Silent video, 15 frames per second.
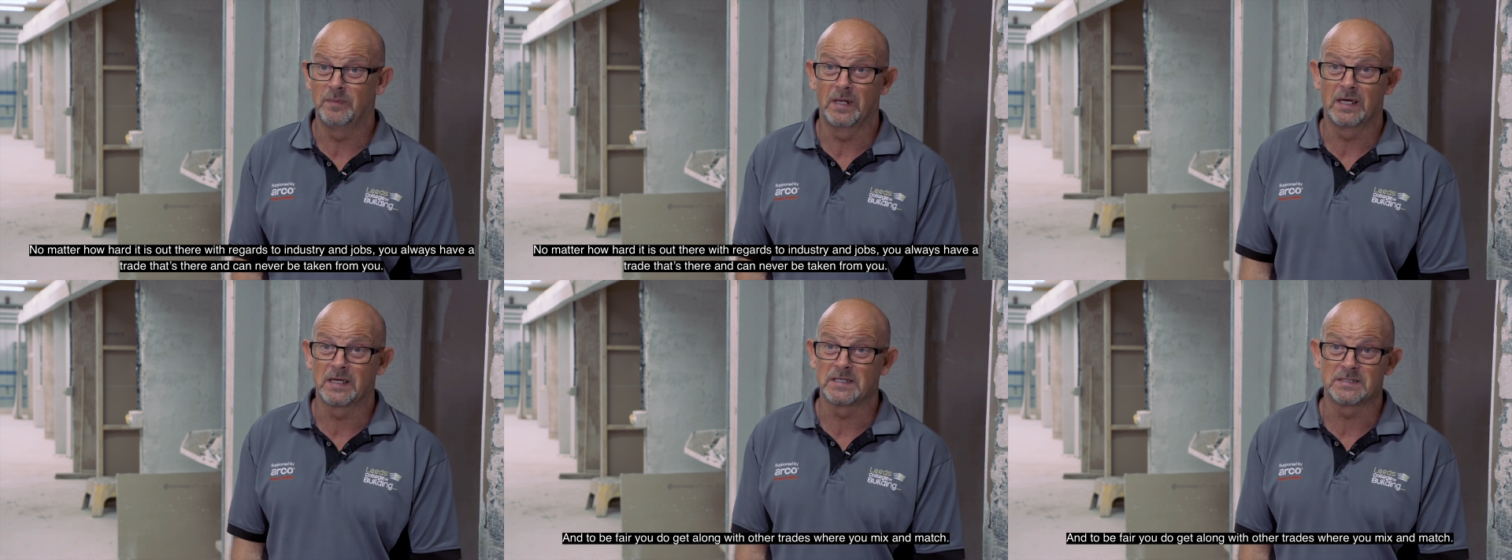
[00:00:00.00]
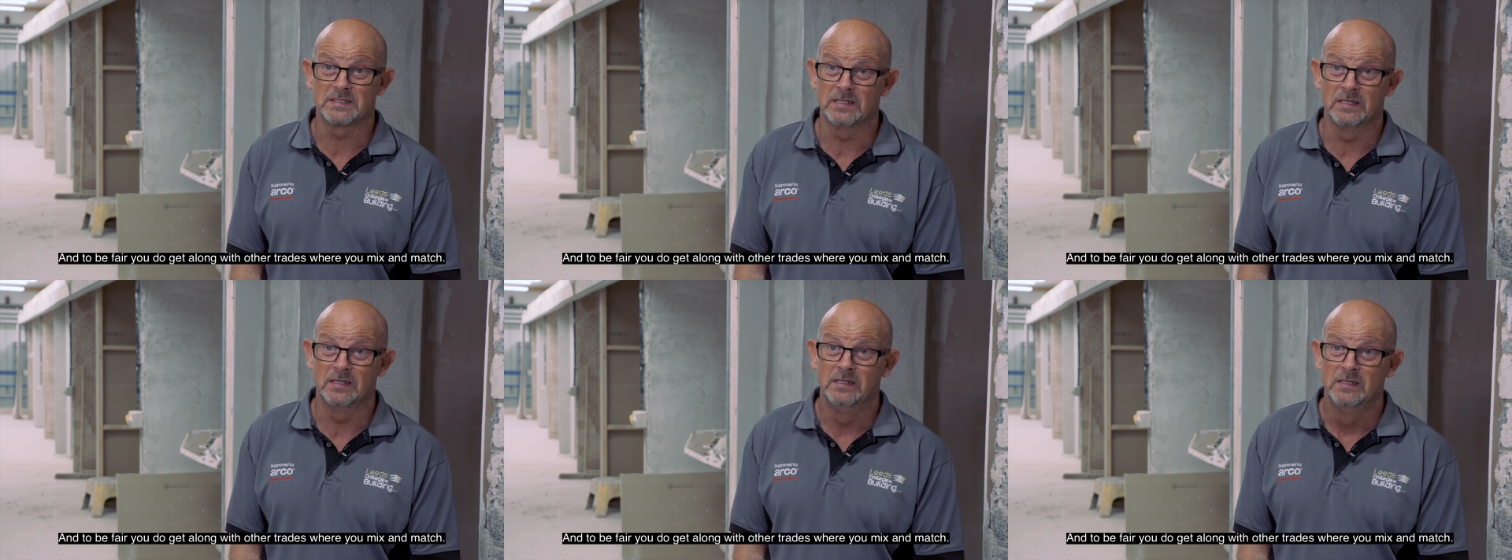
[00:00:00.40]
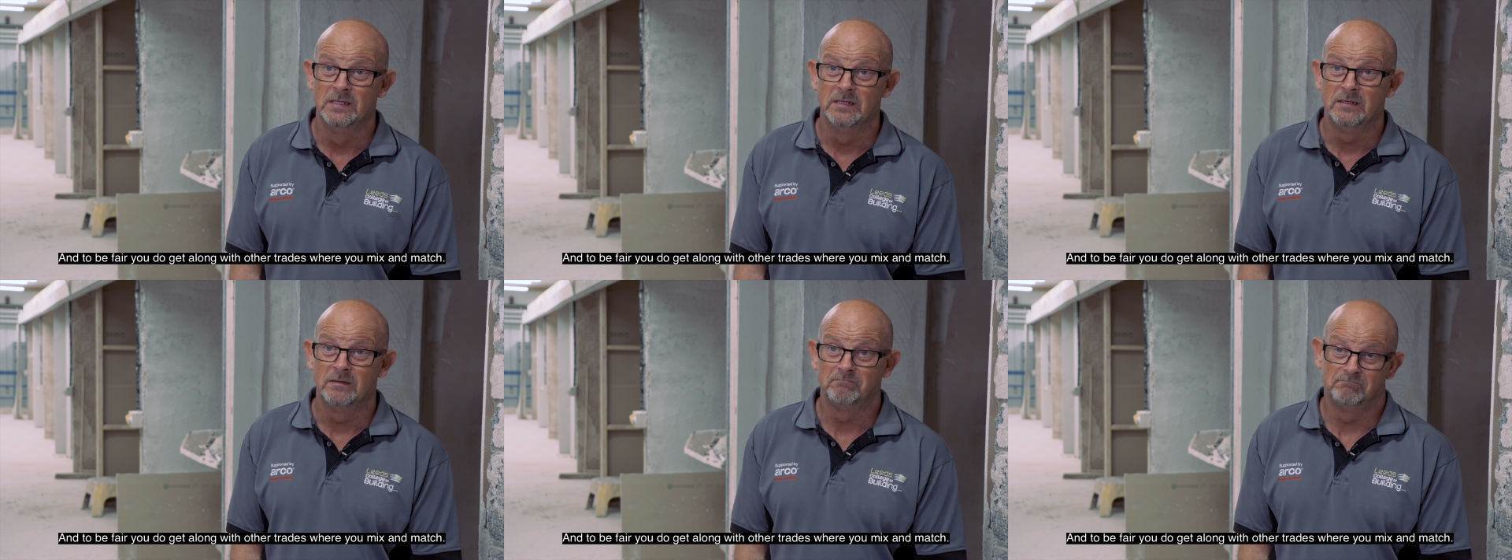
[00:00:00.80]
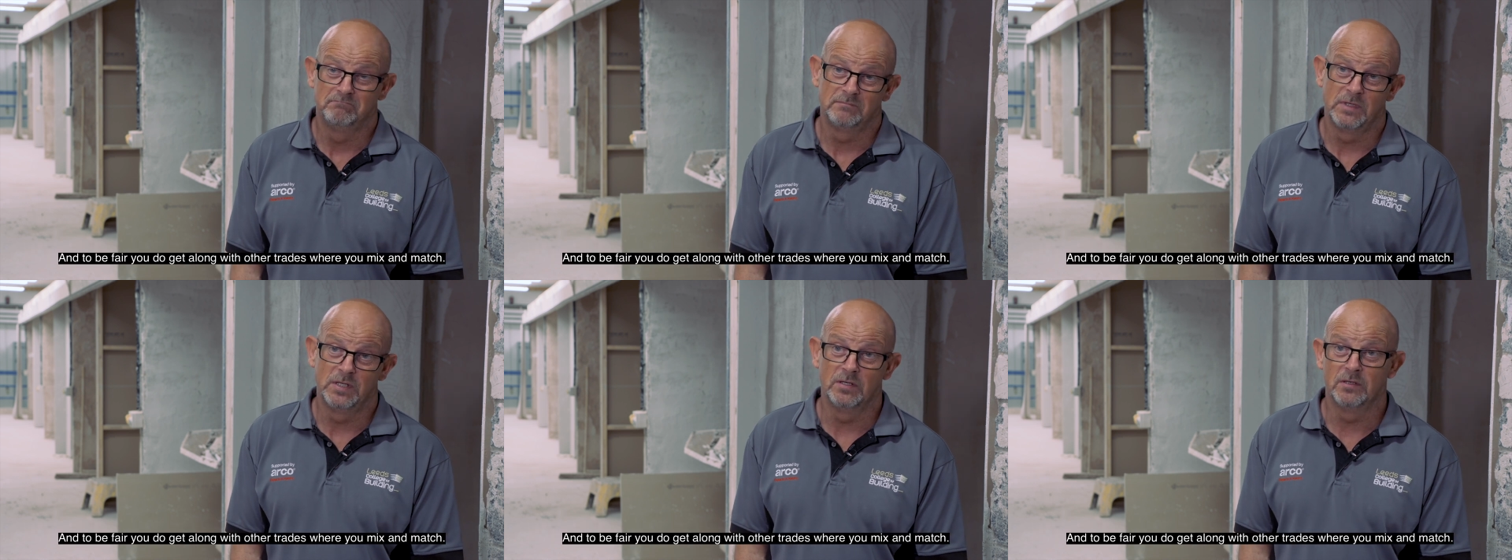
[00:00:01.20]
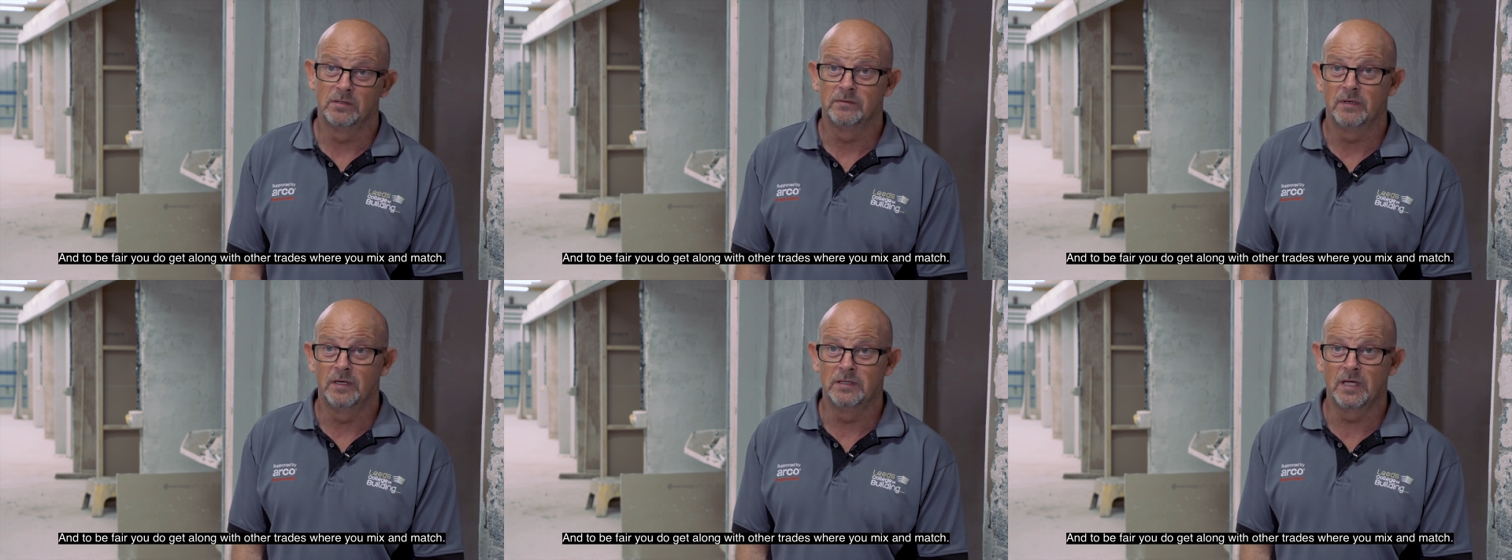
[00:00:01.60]
like I say. You know,
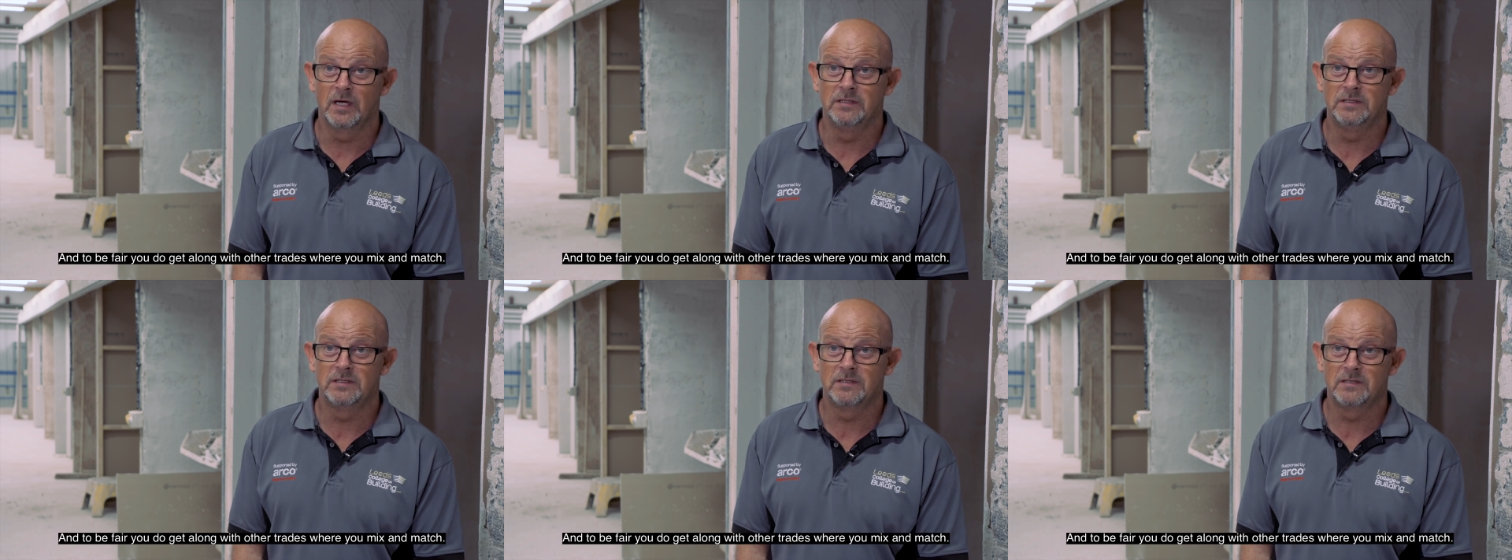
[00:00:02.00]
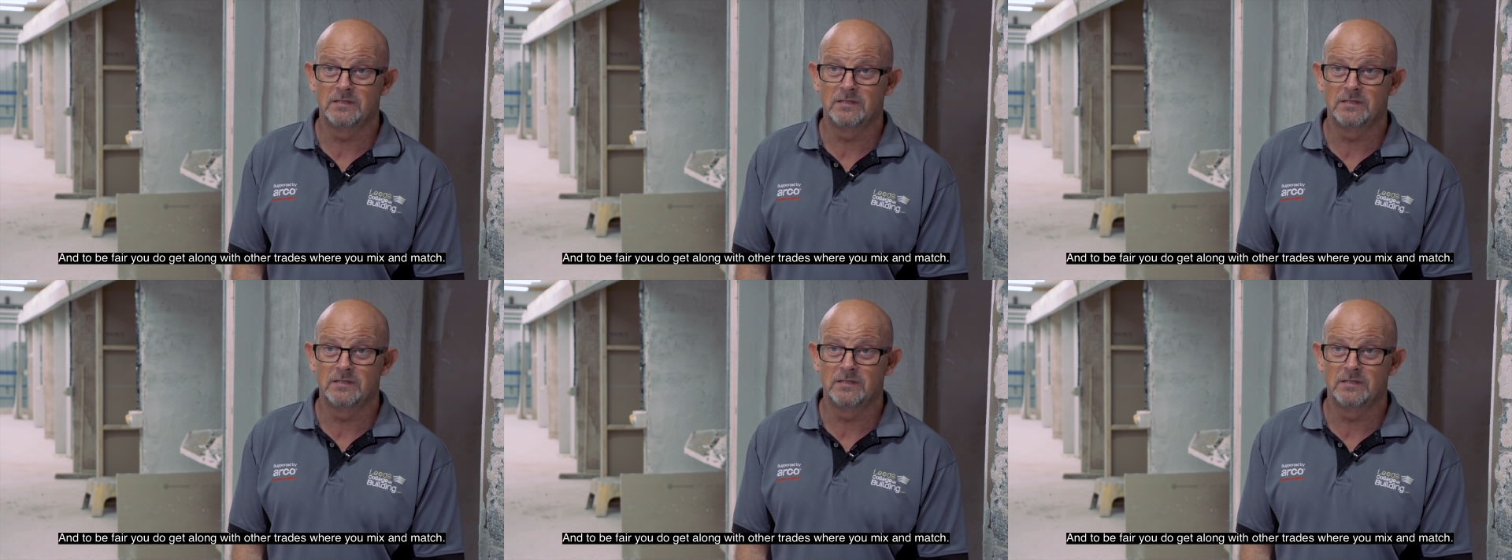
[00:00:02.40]
and, and